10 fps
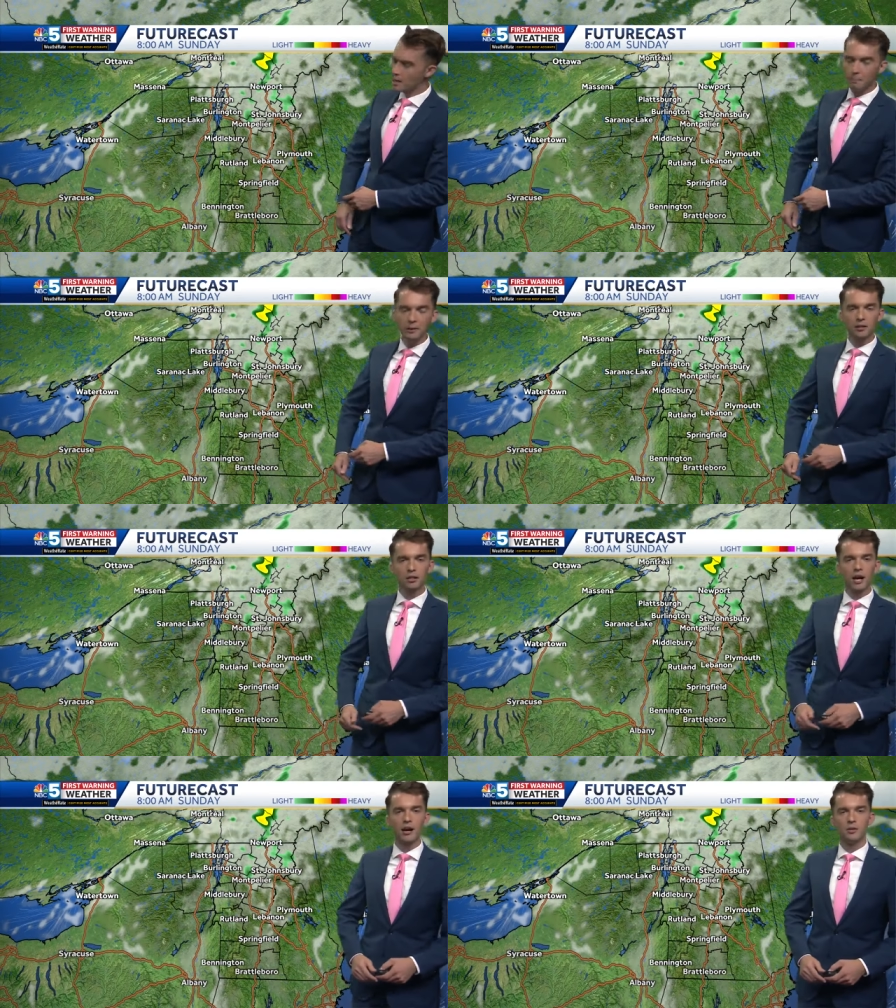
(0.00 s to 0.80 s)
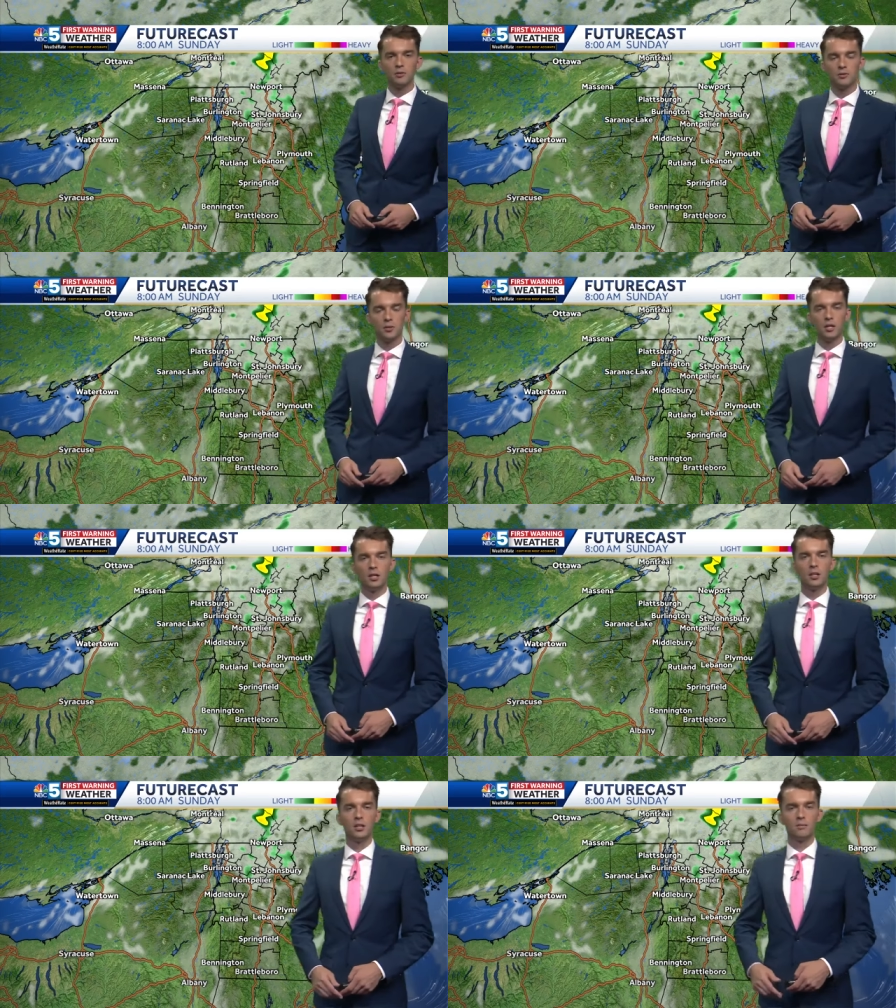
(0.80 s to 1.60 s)
couple of clouds.
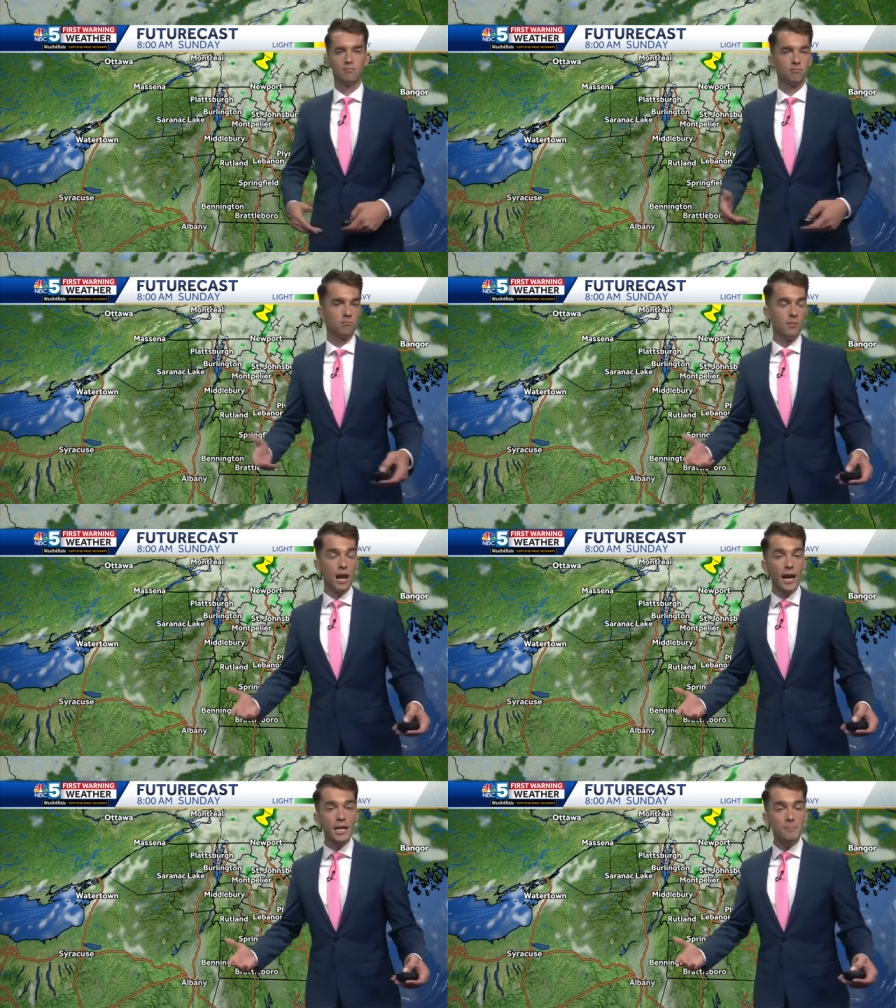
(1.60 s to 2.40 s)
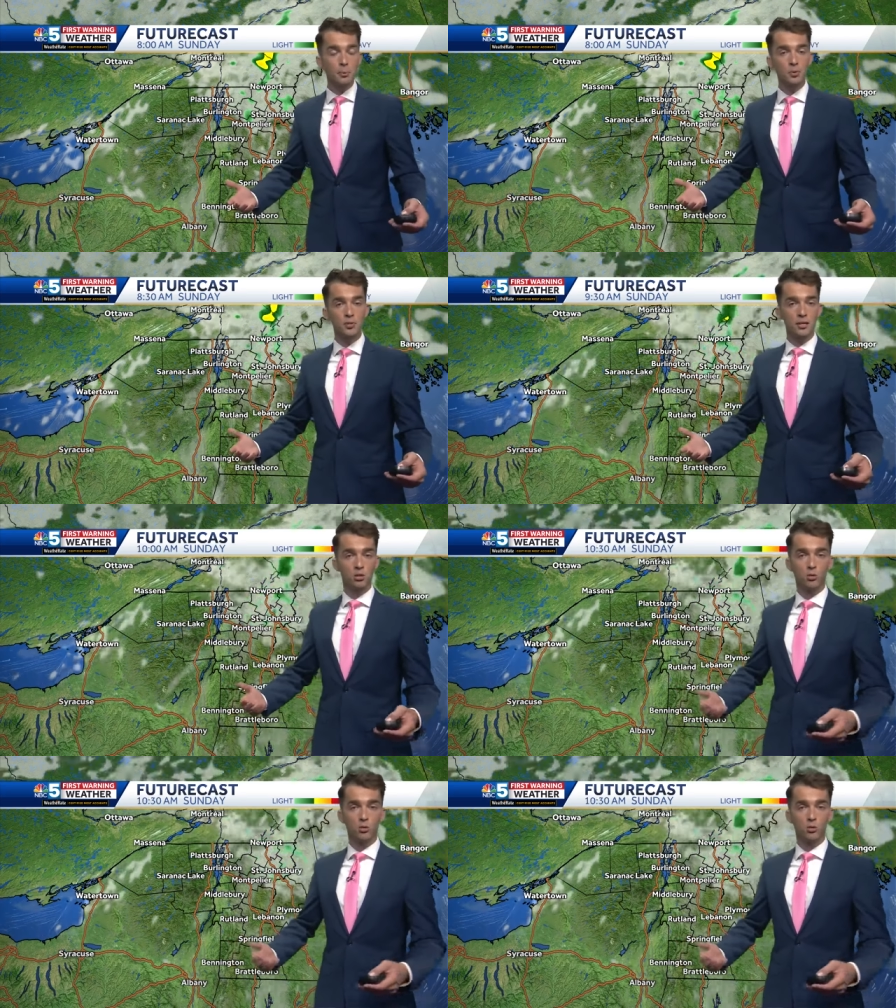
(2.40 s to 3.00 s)
90%